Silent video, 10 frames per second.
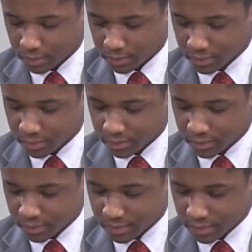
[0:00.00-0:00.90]

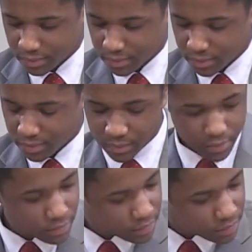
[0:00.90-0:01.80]

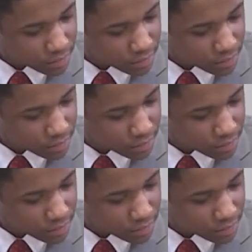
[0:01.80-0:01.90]
Nothing is said.